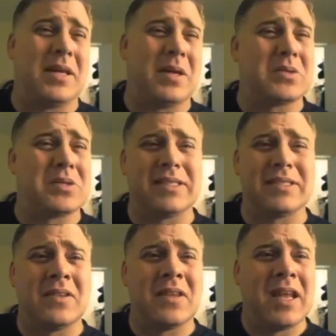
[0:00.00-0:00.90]
He goes,
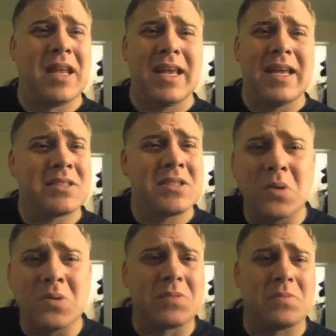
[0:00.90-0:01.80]
his
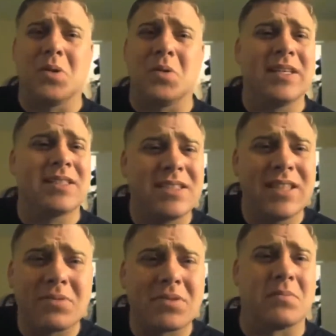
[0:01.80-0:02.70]
nose is blue, his
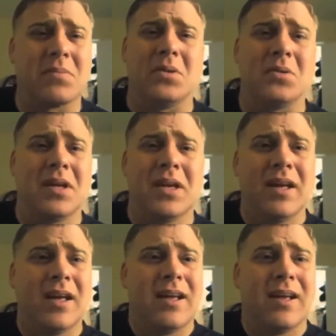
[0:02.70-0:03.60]
lips are blue,
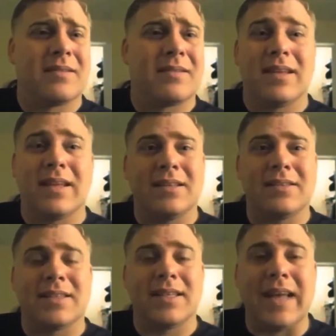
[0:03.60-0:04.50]

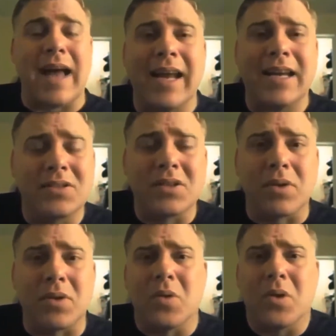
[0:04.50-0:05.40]
his eyelids are
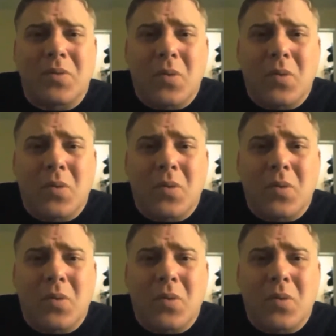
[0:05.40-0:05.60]
blue.